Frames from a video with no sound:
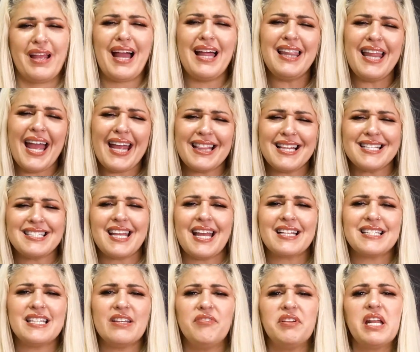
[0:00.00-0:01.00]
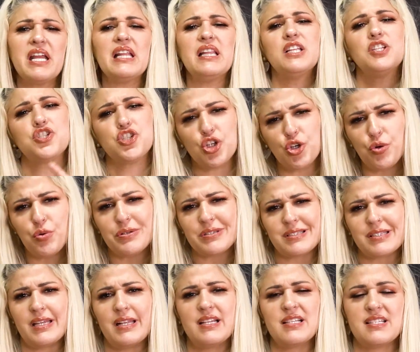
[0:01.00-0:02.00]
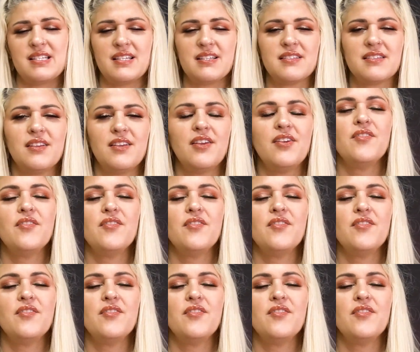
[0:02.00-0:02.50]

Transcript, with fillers: I like this activity, let's do it with sentences.